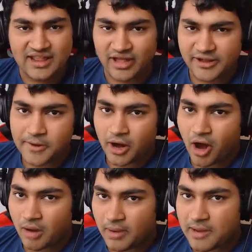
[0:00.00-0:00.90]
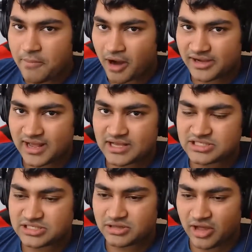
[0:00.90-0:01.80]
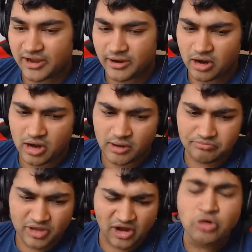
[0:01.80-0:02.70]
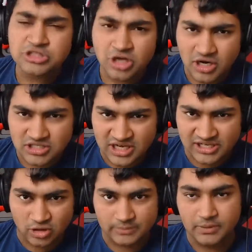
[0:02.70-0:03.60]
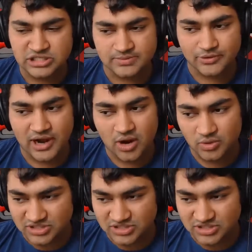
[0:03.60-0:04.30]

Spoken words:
And like on my podcast, I hosted on a site called Buzzsprout,